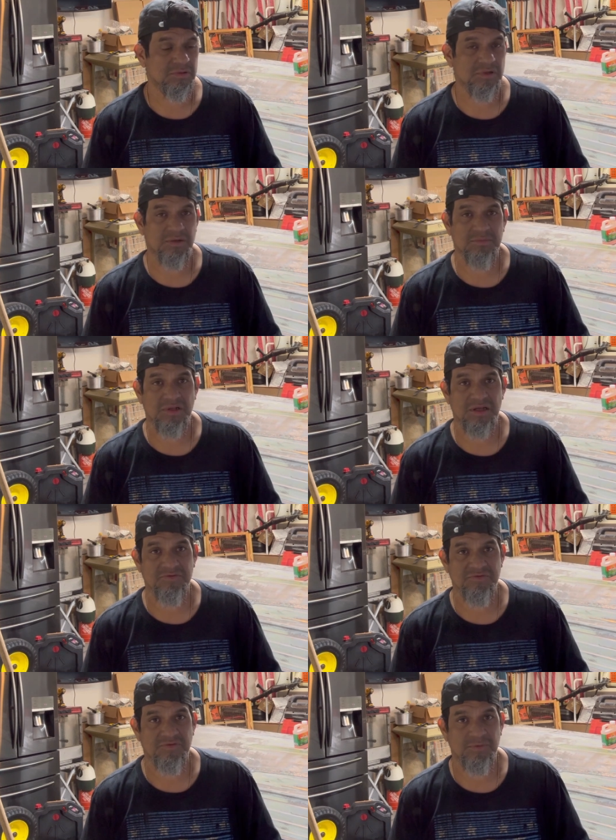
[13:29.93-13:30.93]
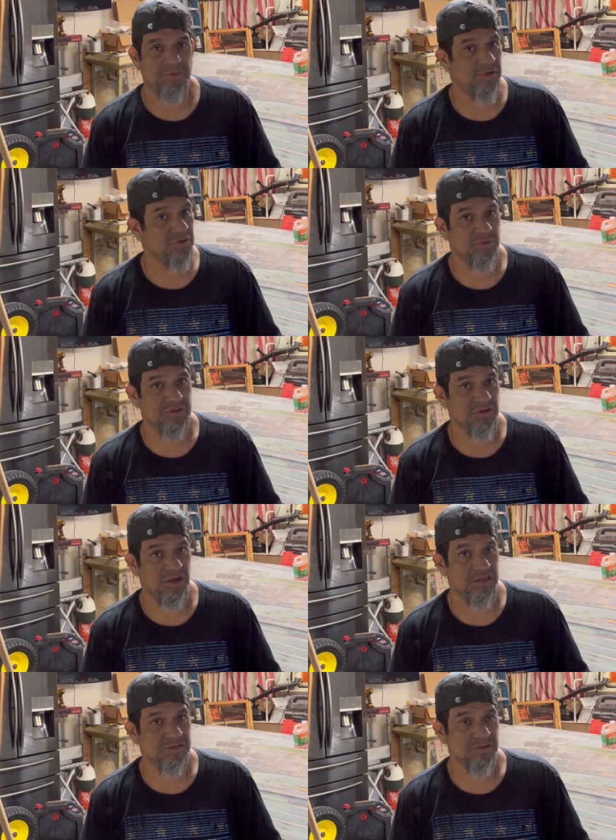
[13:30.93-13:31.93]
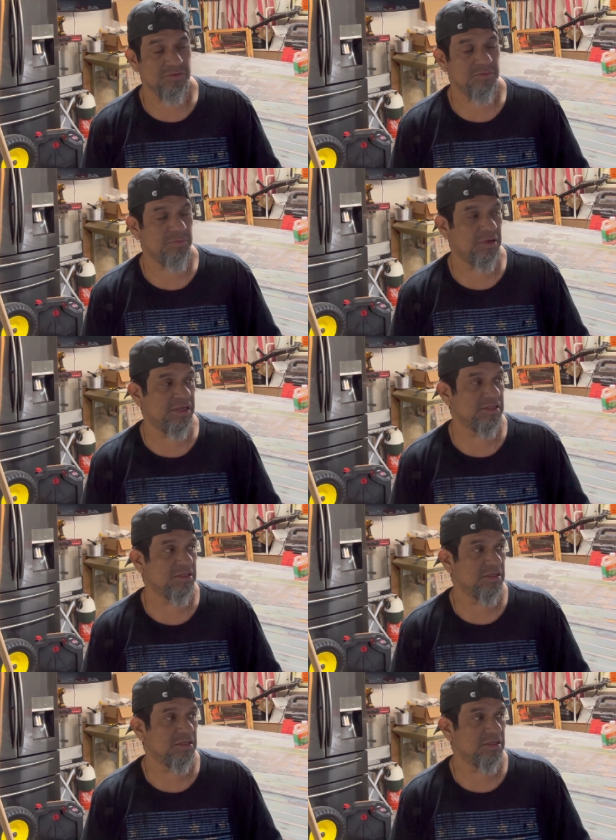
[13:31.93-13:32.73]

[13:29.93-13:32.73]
not familiar with Tohatsu, but